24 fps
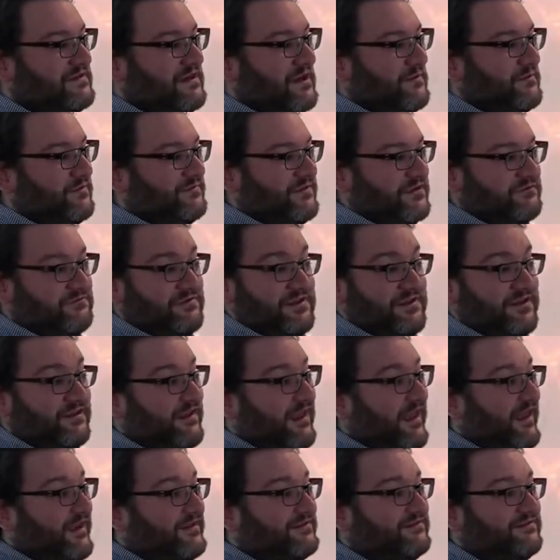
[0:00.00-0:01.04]
And when they
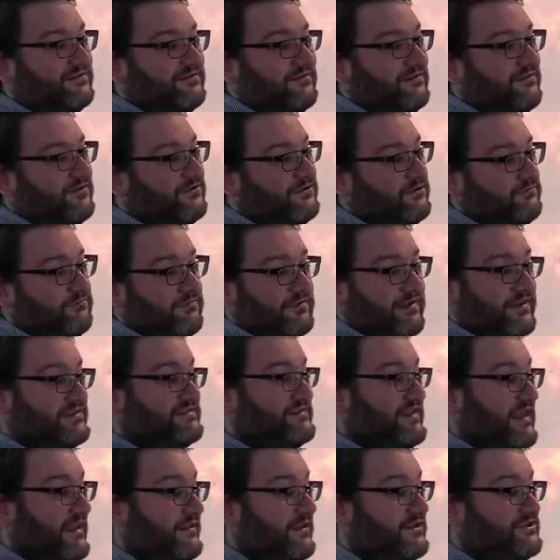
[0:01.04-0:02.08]
reconnect, you release
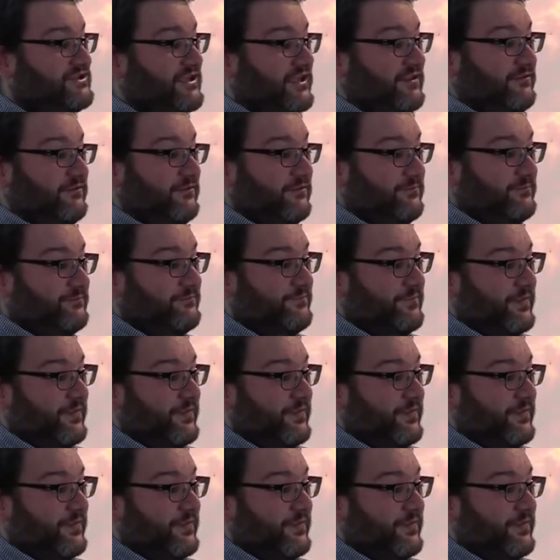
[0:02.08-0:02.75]
the energy in them.